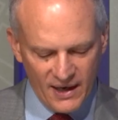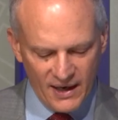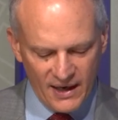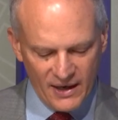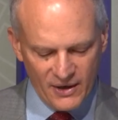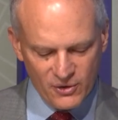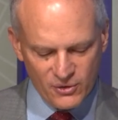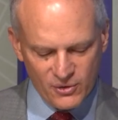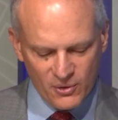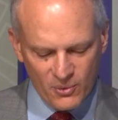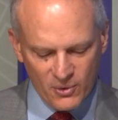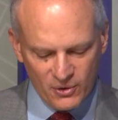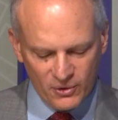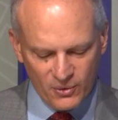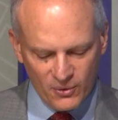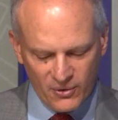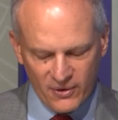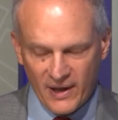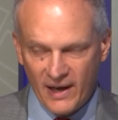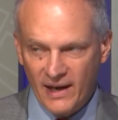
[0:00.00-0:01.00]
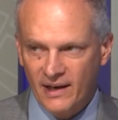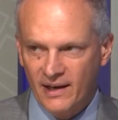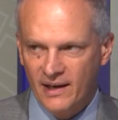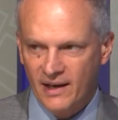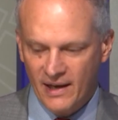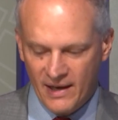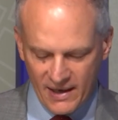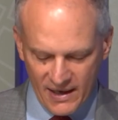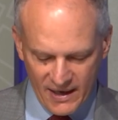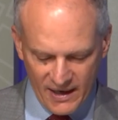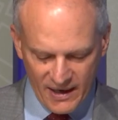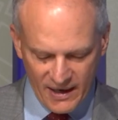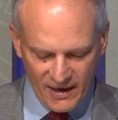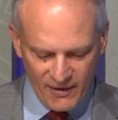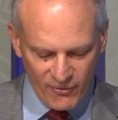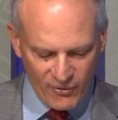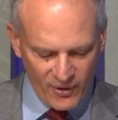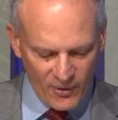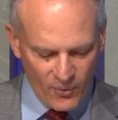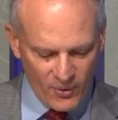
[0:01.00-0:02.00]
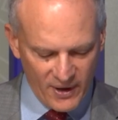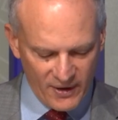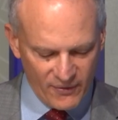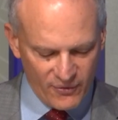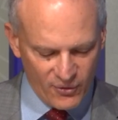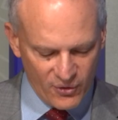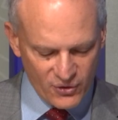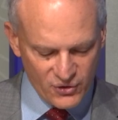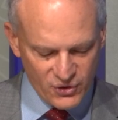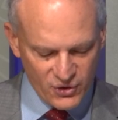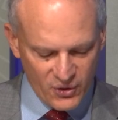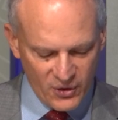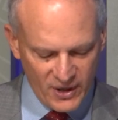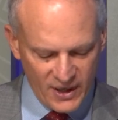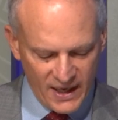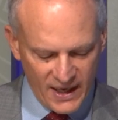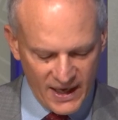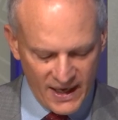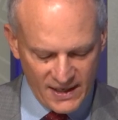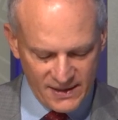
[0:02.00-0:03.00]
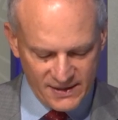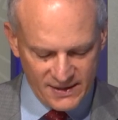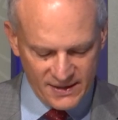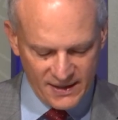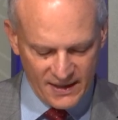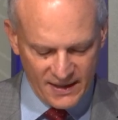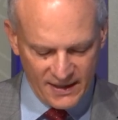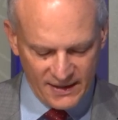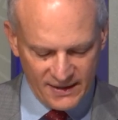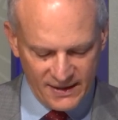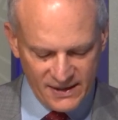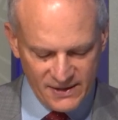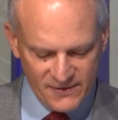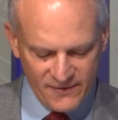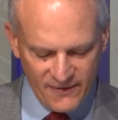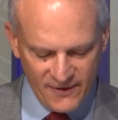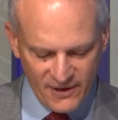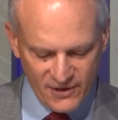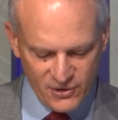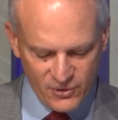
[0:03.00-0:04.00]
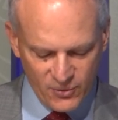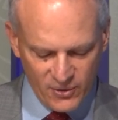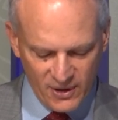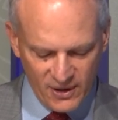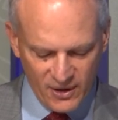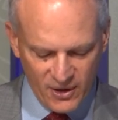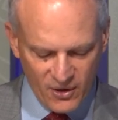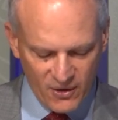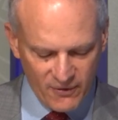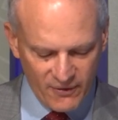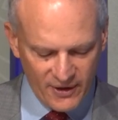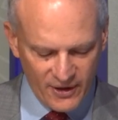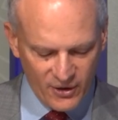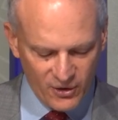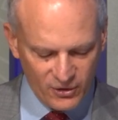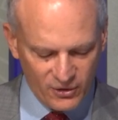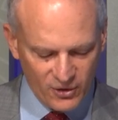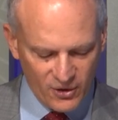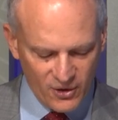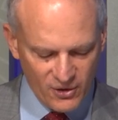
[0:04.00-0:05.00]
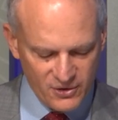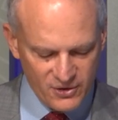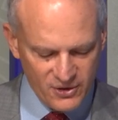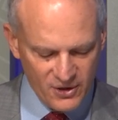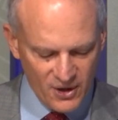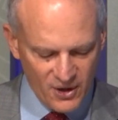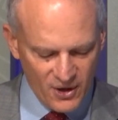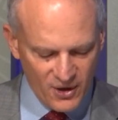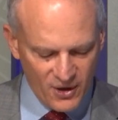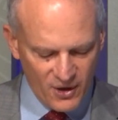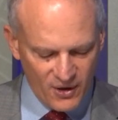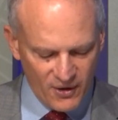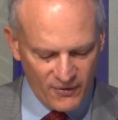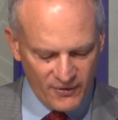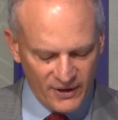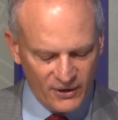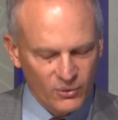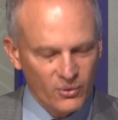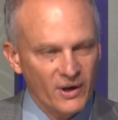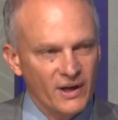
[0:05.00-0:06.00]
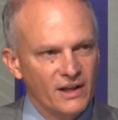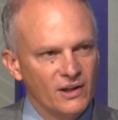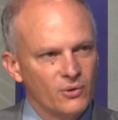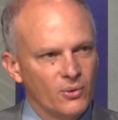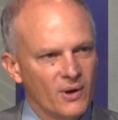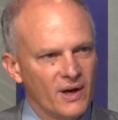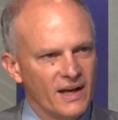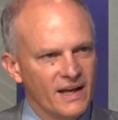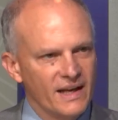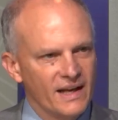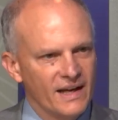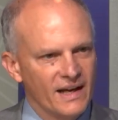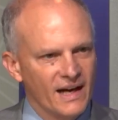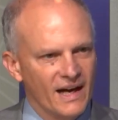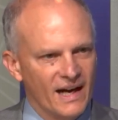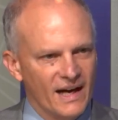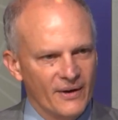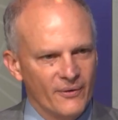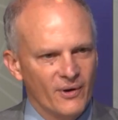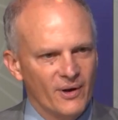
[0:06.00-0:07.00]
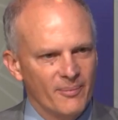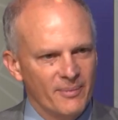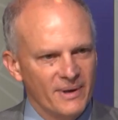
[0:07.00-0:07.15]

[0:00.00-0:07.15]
I also want to thank everyone for joining us at these virtual governor talks of the 2020 annual